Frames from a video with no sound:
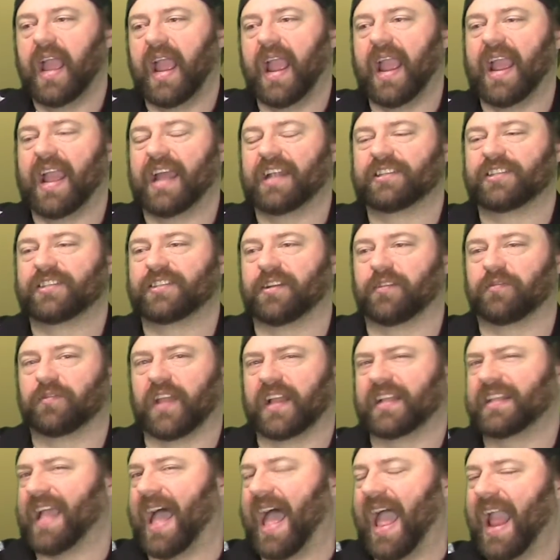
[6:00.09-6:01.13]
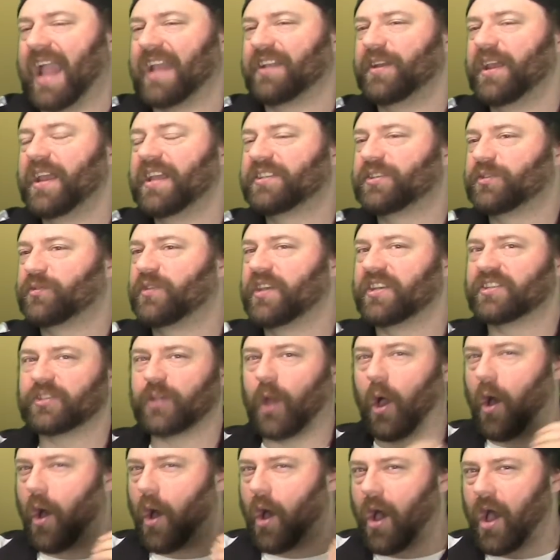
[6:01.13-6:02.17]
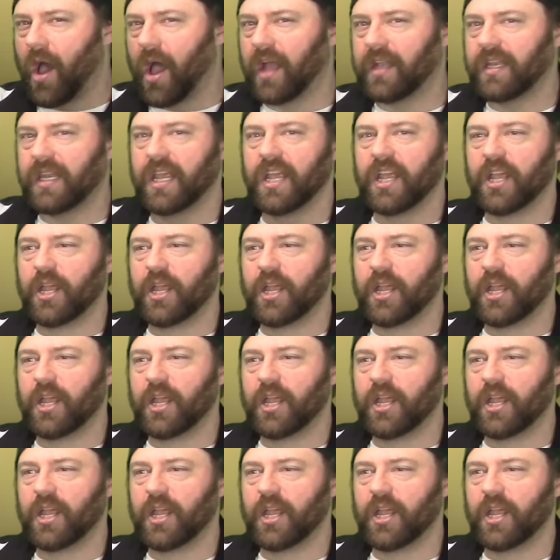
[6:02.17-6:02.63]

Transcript: and stuff like that. And it's this odd,